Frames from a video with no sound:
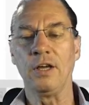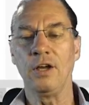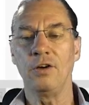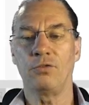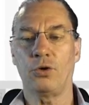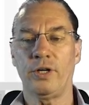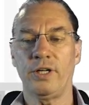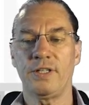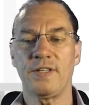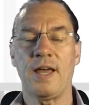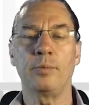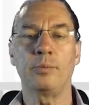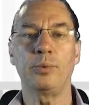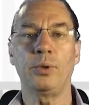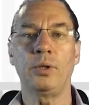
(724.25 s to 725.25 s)
For
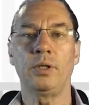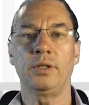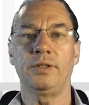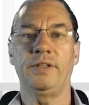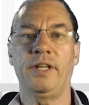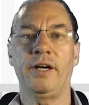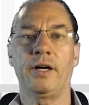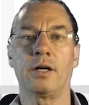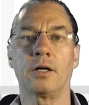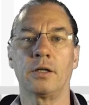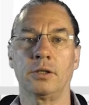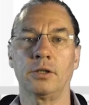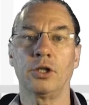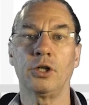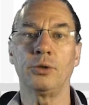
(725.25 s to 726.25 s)
example, there are
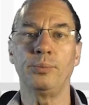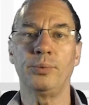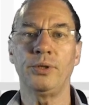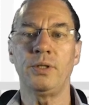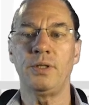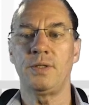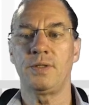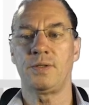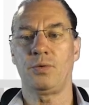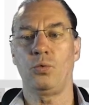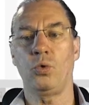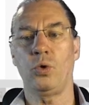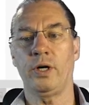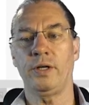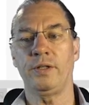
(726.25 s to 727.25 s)
companies
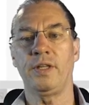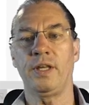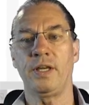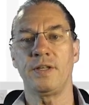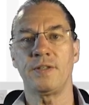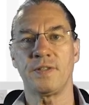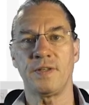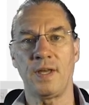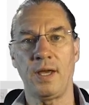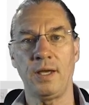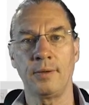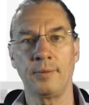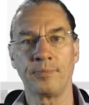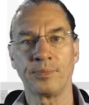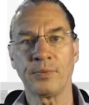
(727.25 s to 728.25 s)
where they say
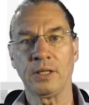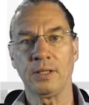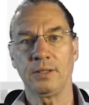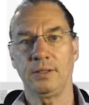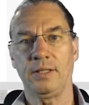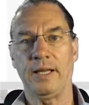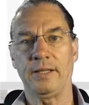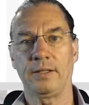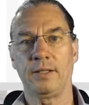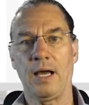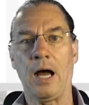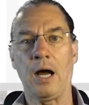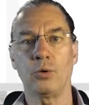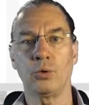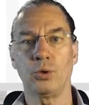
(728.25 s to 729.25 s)
that
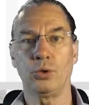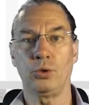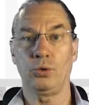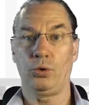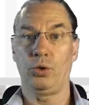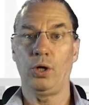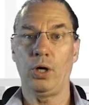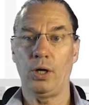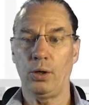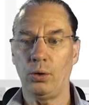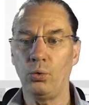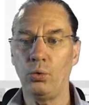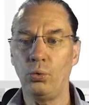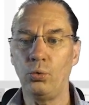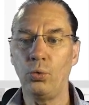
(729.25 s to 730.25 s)
our
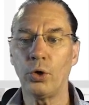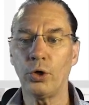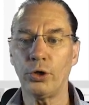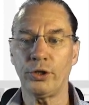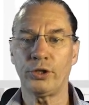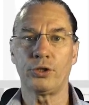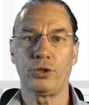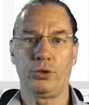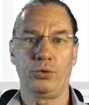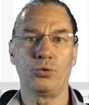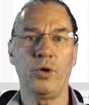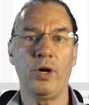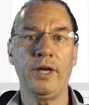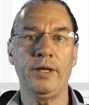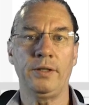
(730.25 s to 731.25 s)
work
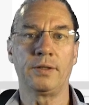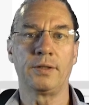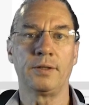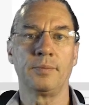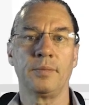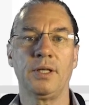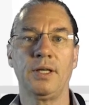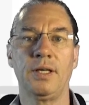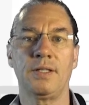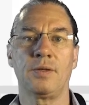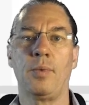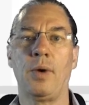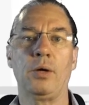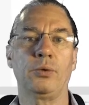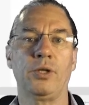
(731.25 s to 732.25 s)
rate is
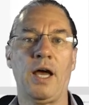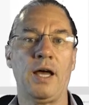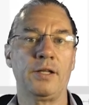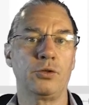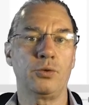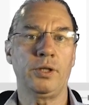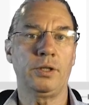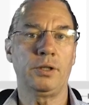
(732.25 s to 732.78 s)
about $100